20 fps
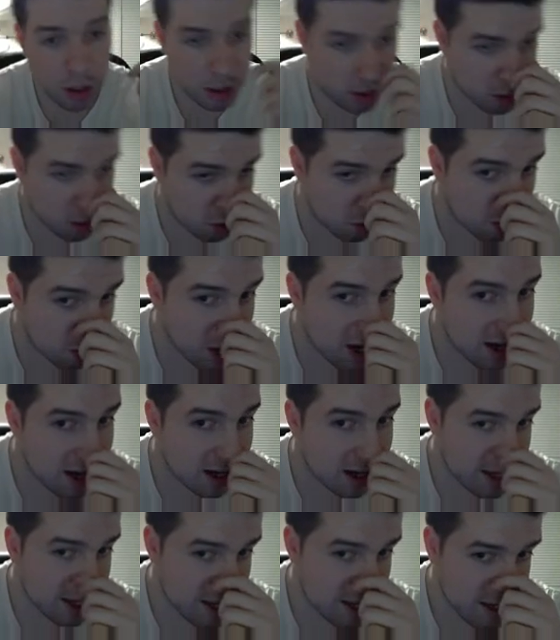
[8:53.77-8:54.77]
So
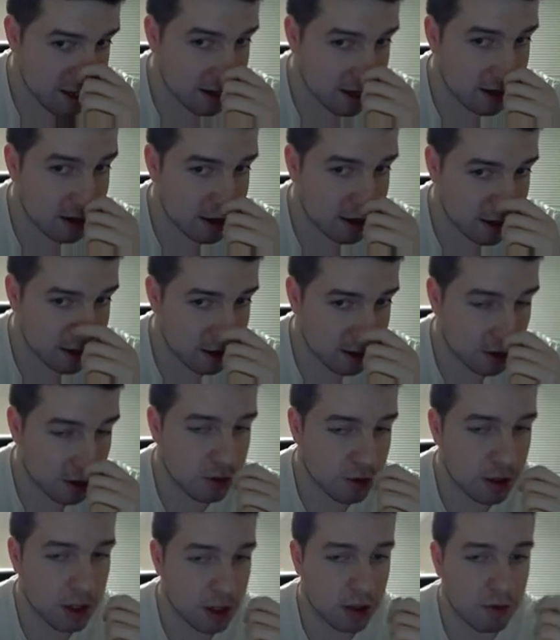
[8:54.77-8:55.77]
let's see a
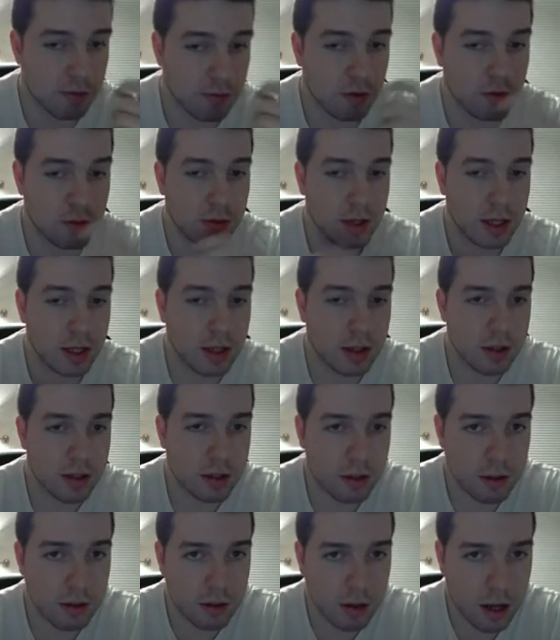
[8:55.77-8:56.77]
situation from that
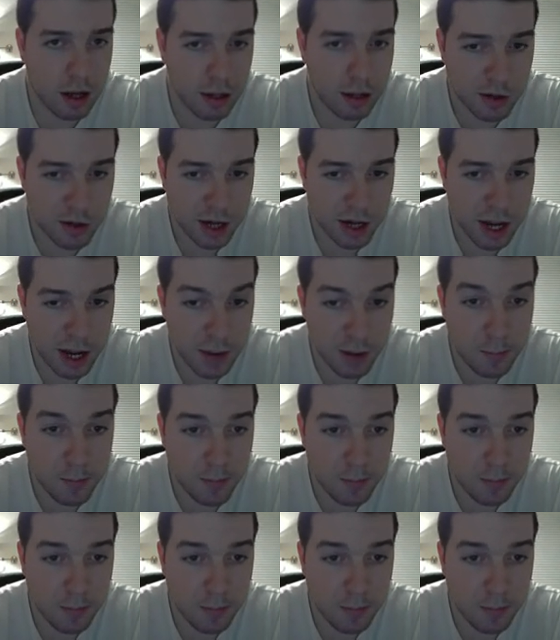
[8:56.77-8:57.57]
other game.